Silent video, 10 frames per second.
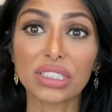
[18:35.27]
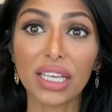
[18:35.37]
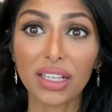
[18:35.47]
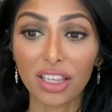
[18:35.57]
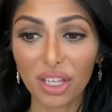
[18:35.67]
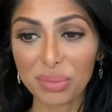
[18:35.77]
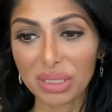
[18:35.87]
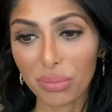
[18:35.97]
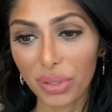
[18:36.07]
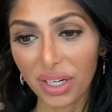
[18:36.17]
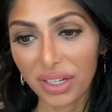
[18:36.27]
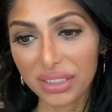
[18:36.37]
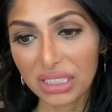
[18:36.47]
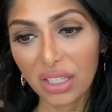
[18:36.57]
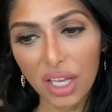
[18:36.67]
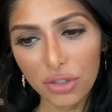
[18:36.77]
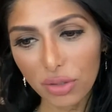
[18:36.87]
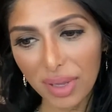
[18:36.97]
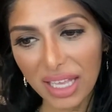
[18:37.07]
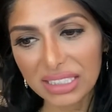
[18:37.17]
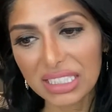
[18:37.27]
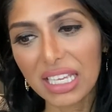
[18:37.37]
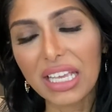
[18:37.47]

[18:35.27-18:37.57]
nightclubs and bars, laundromats,